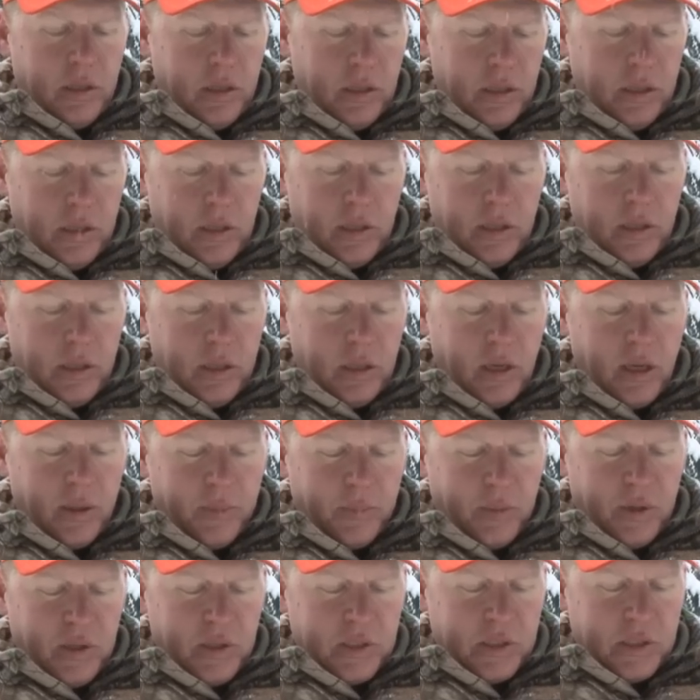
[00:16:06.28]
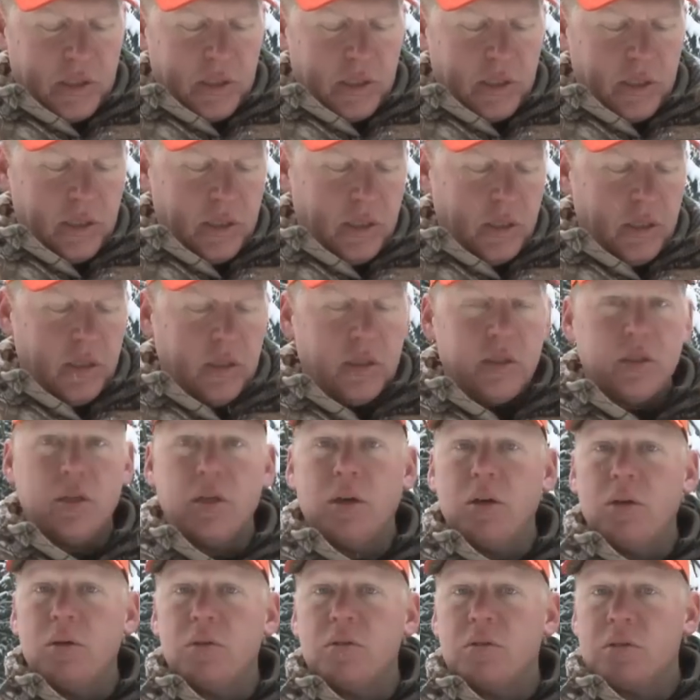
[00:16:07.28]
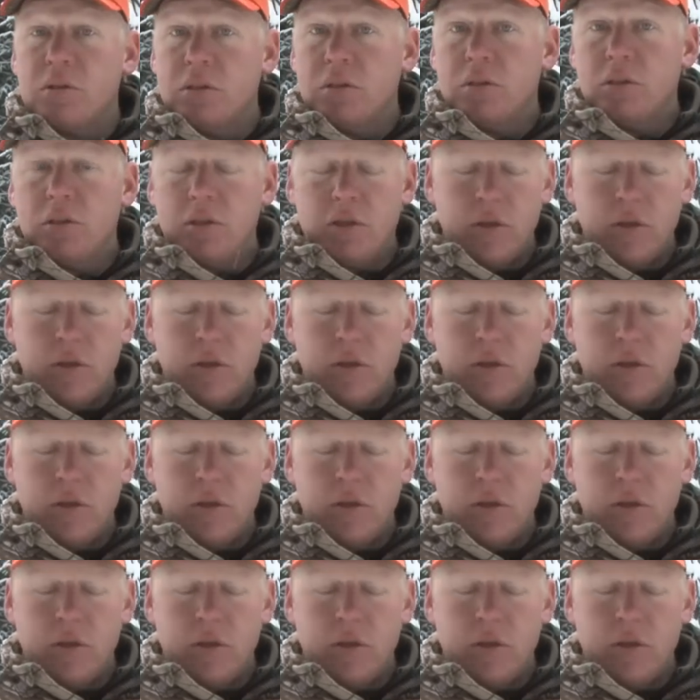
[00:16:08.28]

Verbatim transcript: the Jagmeister knows